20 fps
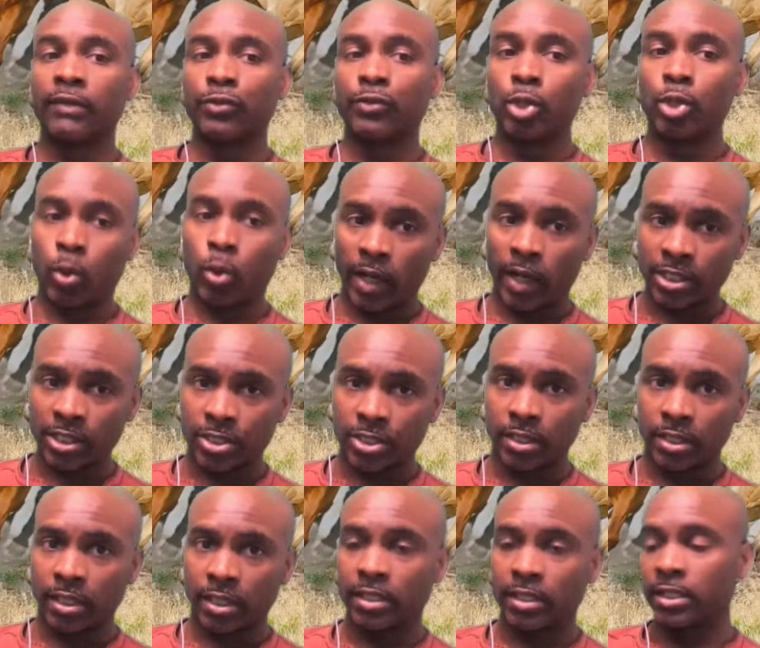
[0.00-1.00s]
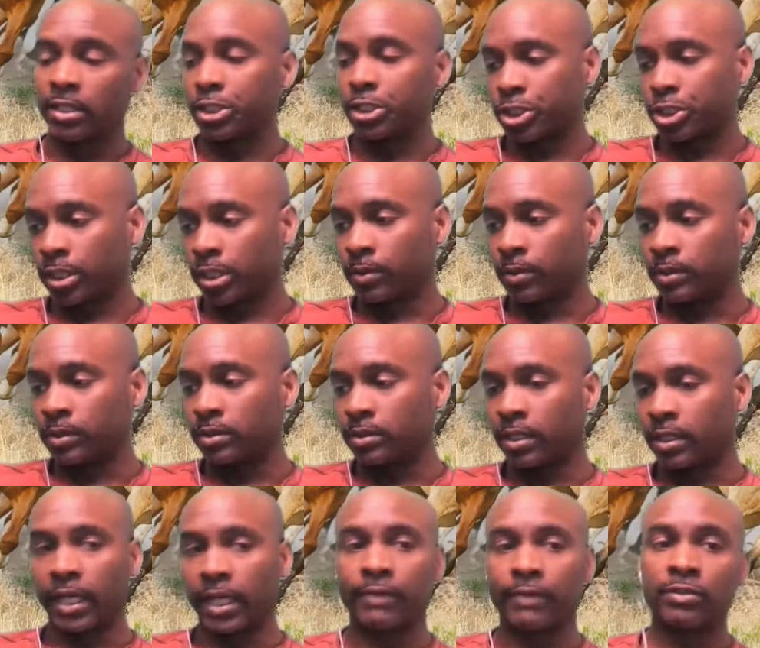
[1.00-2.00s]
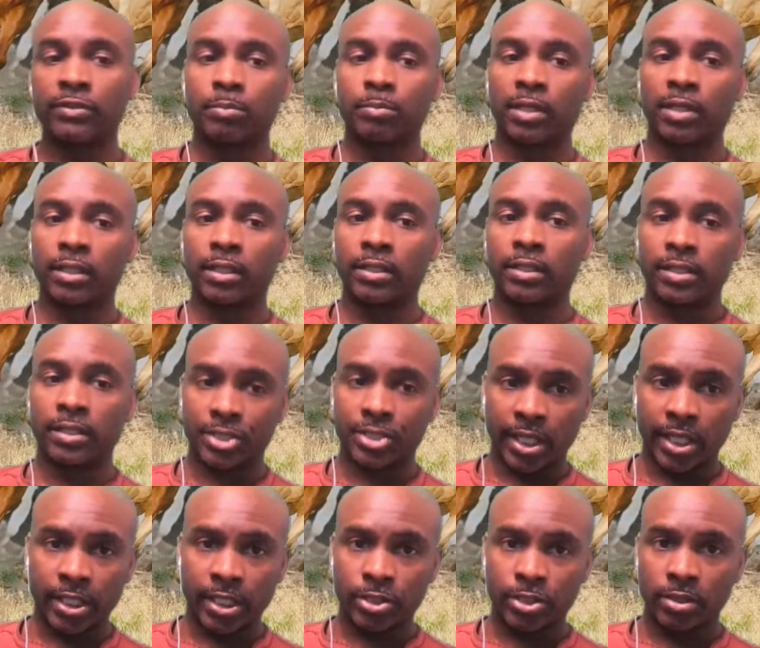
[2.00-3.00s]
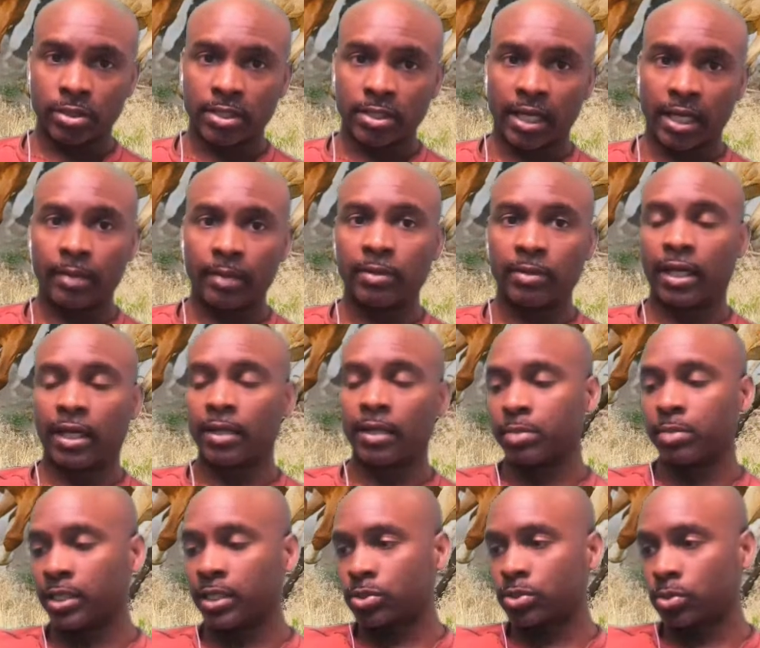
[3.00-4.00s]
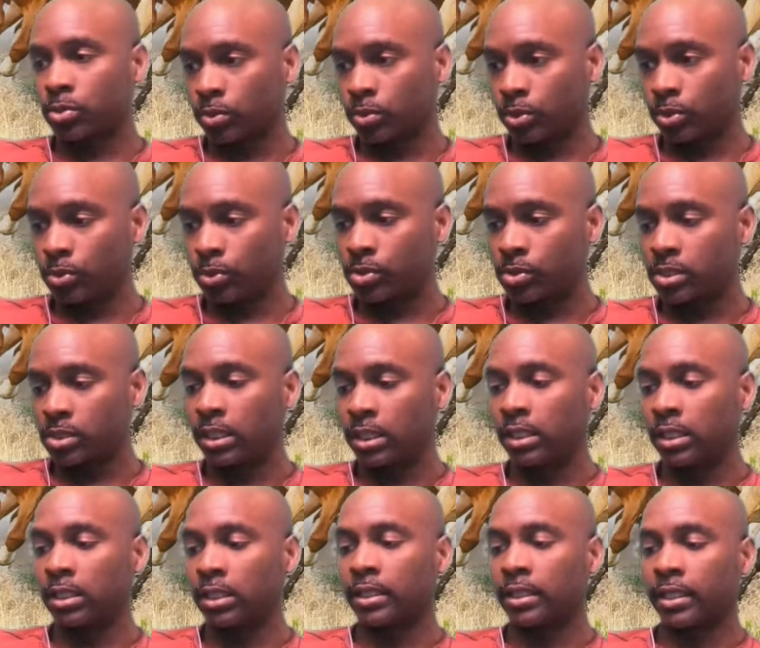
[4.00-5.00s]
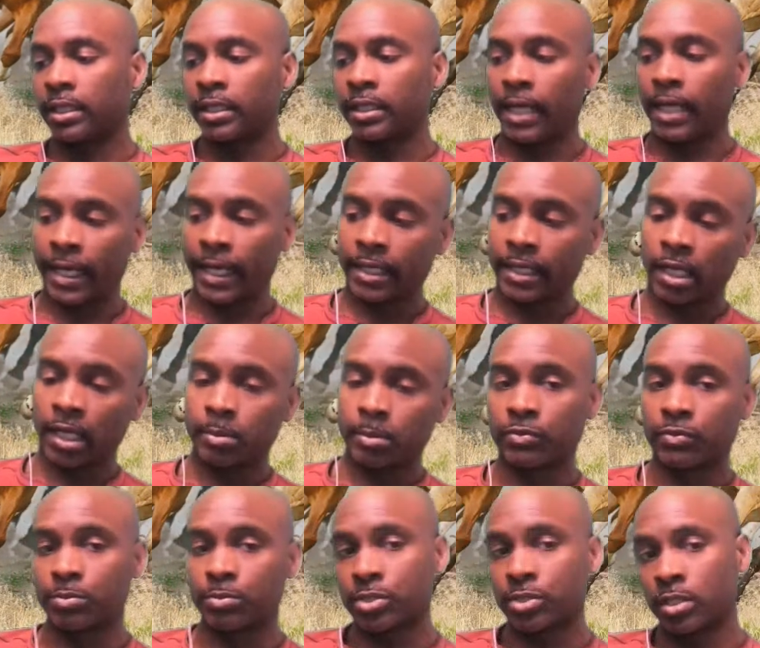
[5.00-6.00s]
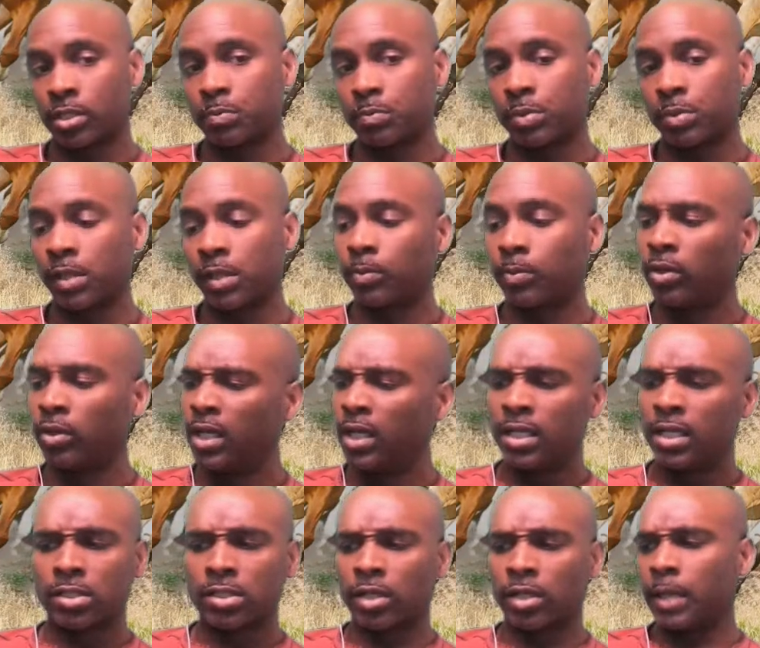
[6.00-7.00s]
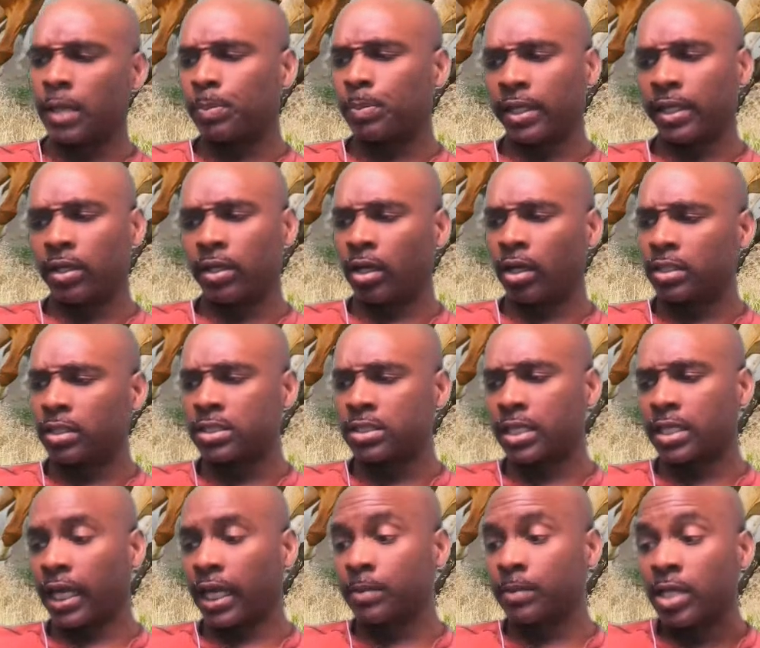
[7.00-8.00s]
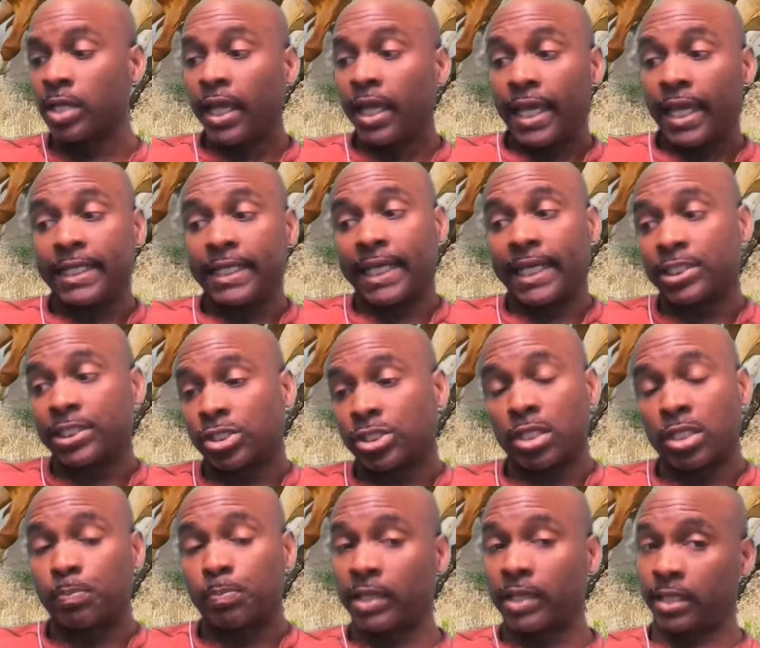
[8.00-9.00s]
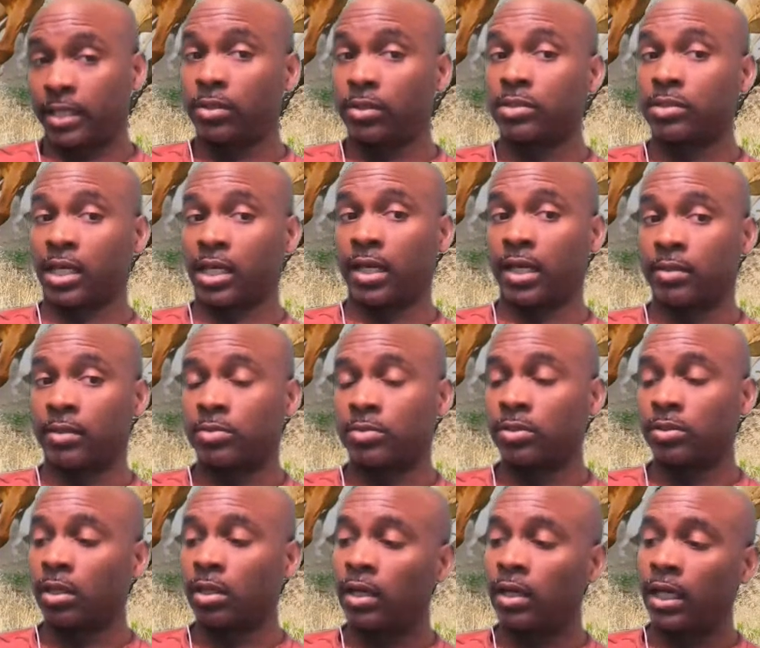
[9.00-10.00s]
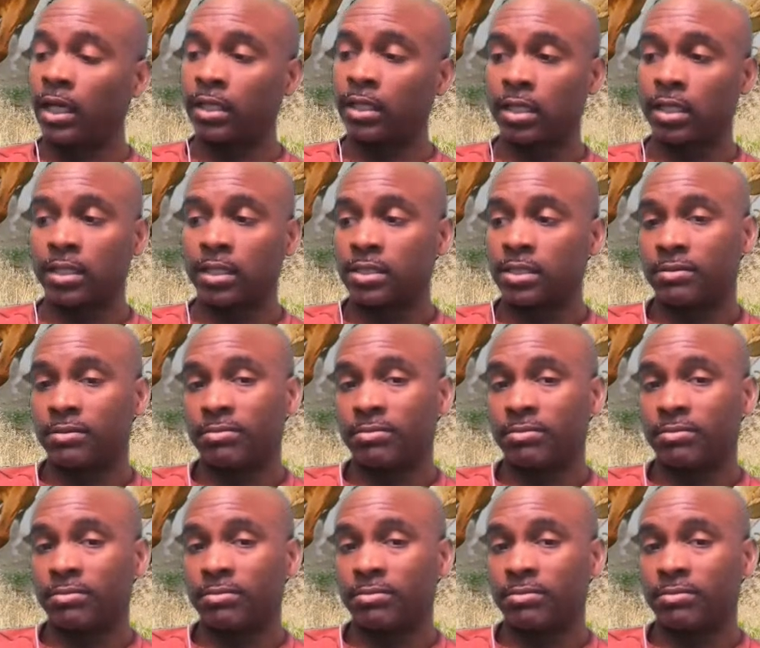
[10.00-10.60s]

you question it, then show it. They have the ability to change your timeline based on who's seeing it. They can hide comments from certain people. So they play all these games, and they should play those games, Anna, because